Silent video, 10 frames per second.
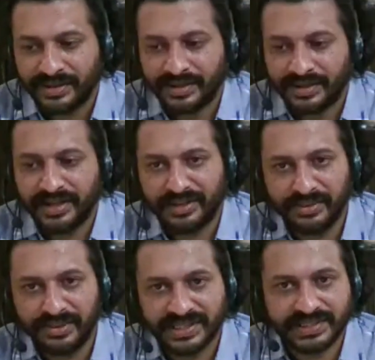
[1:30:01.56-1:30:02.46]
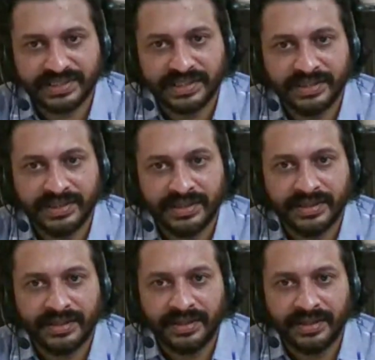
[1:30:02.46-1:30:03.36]
the networks,
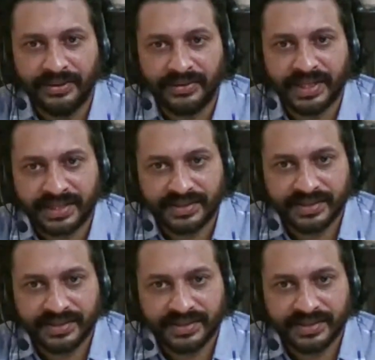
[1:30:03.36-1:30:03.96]
you know, that